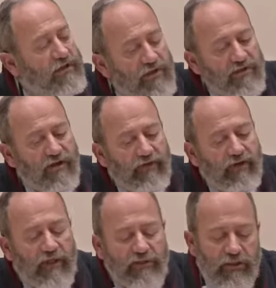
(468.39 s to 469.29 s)
And this is
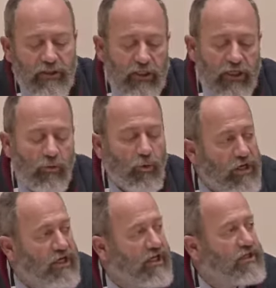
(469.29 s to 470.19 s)
something that
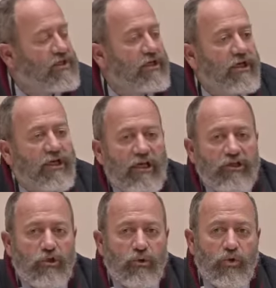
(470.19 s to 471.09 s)
we need
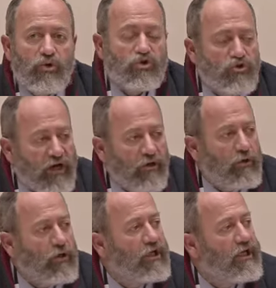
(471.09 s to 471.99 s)
to
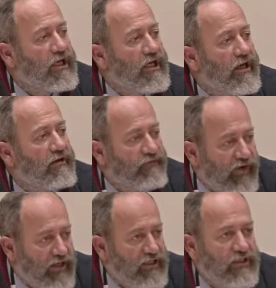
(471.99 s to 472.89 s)
struggle and
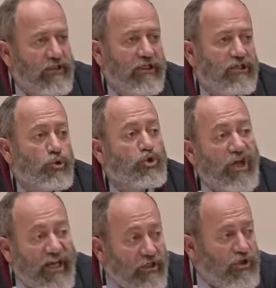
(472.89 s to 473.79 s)
fight to
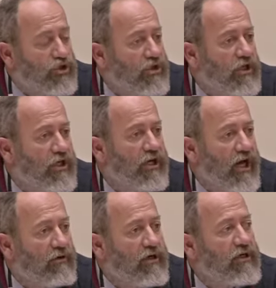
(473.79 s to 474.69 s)
change
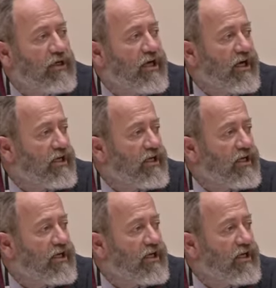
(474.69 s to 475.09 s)
in our